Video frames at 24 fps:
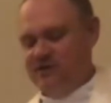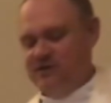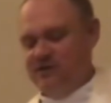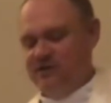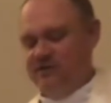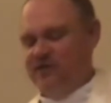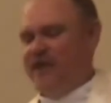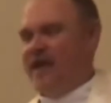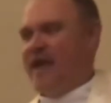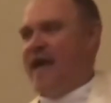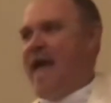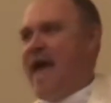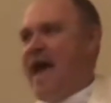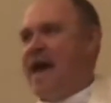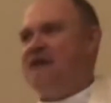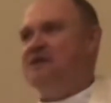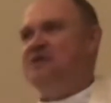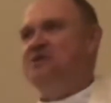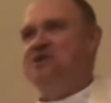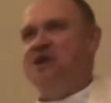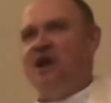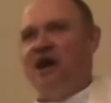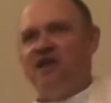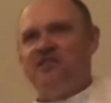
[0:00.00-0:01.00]
They
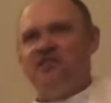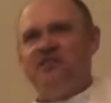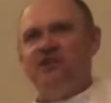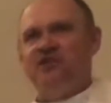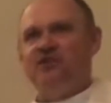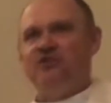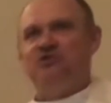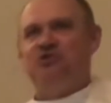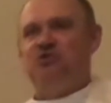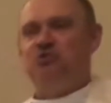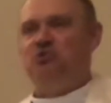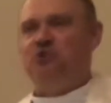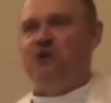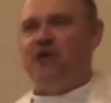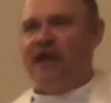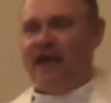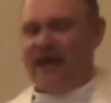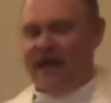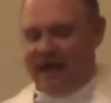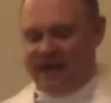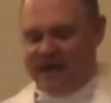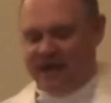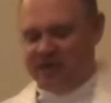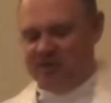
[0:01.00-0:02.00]
had nothing to
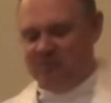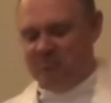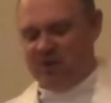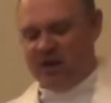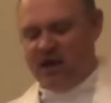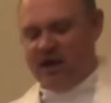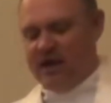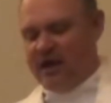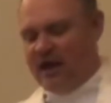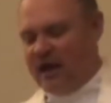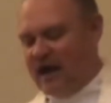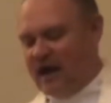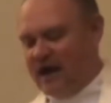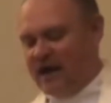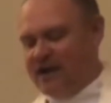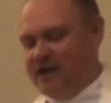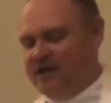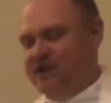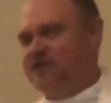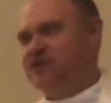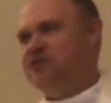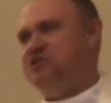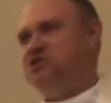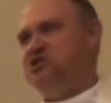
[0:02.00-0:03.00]
gain by
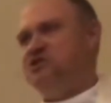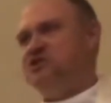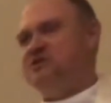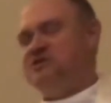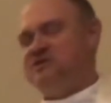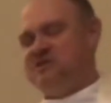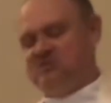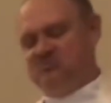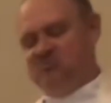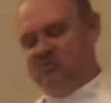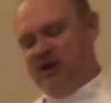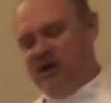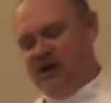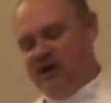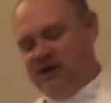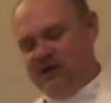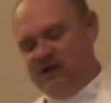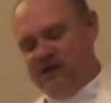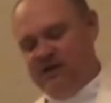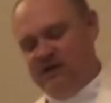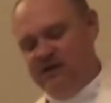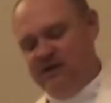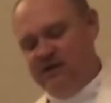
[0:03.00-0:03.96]
hiding Jesus' body.